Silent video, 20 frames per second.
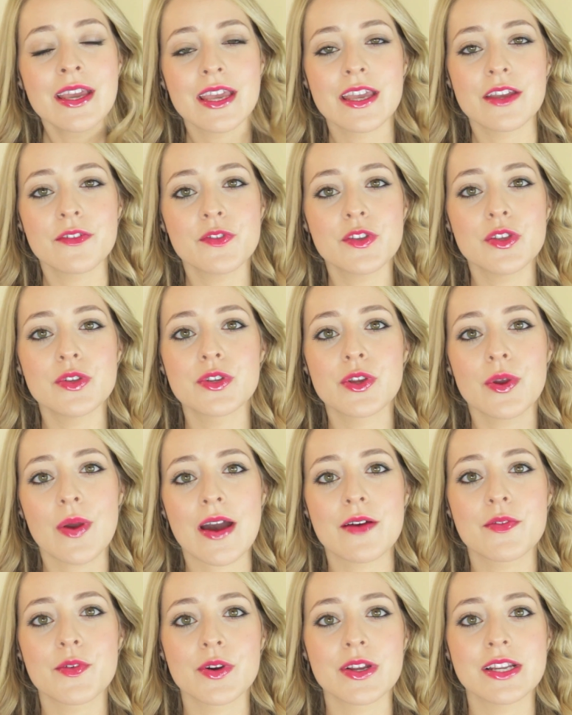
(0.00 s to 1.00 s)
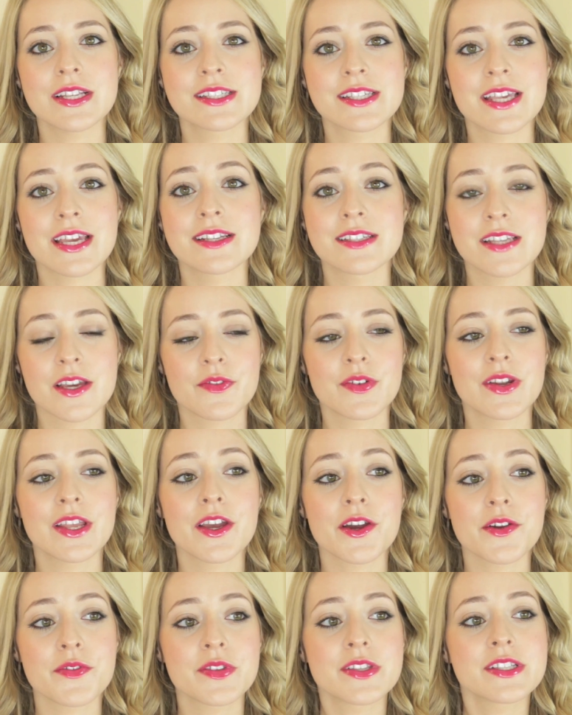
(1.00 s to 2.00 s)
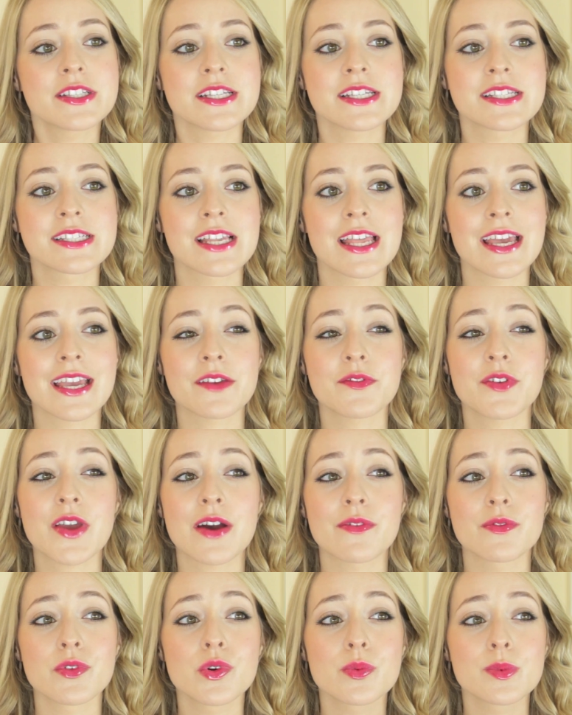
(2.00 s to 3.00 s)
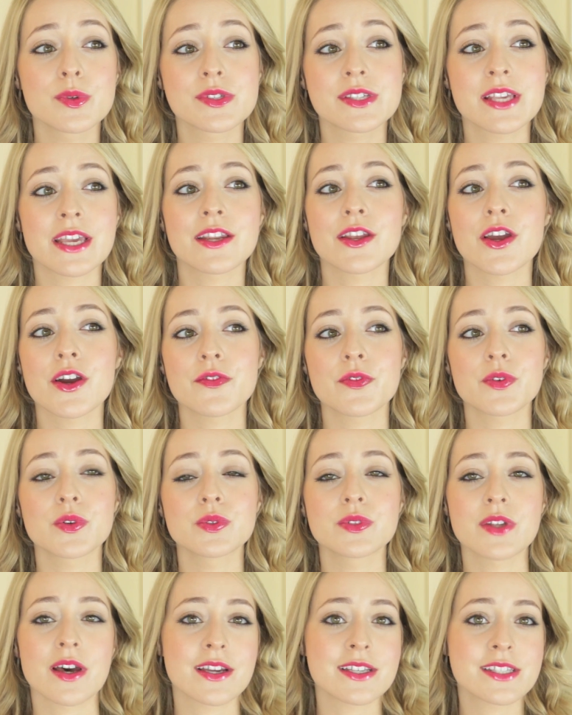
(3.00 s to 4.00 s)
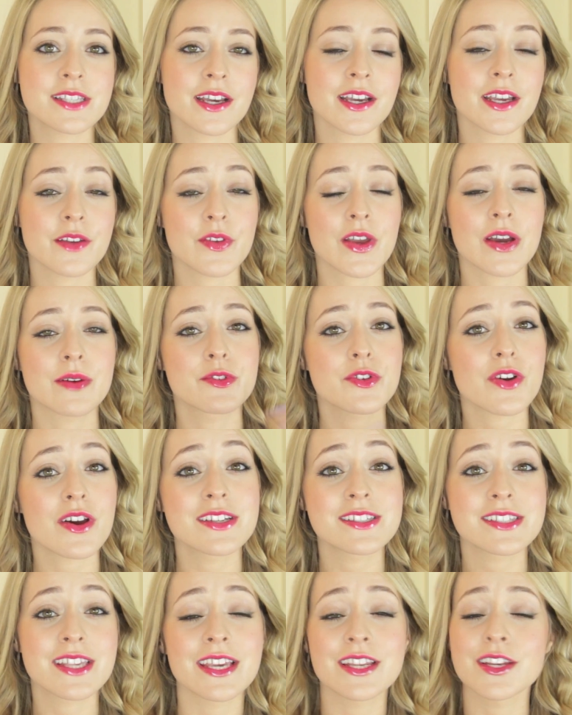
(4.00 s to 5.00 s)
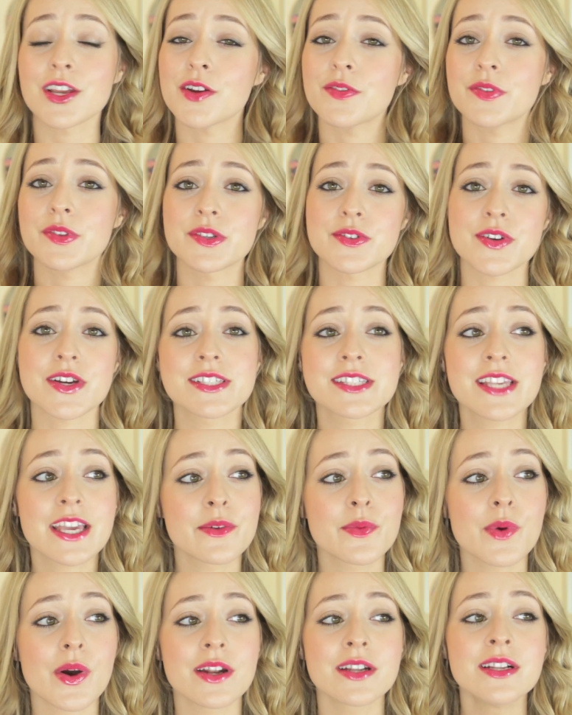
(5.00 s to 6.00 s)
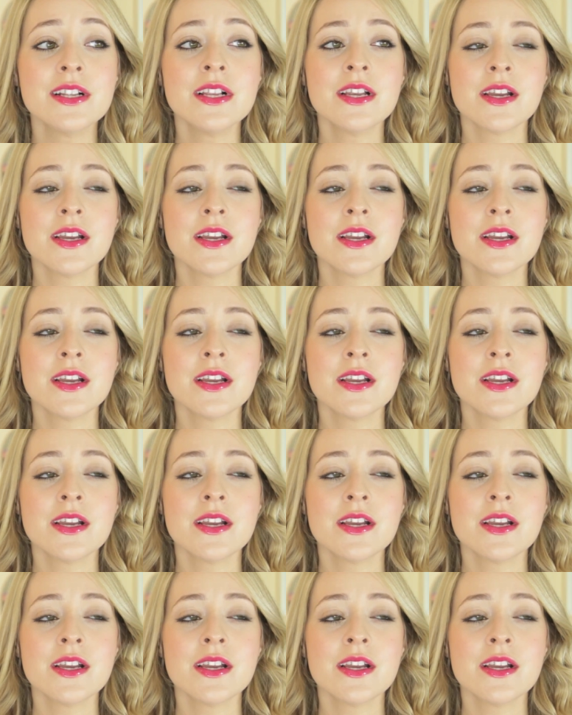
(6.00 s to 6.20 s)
If you do have oily skin, definitely go for the D-Slick. If you have normal skin, go for All Nighter. If you have dry skin, go for the dry skin one,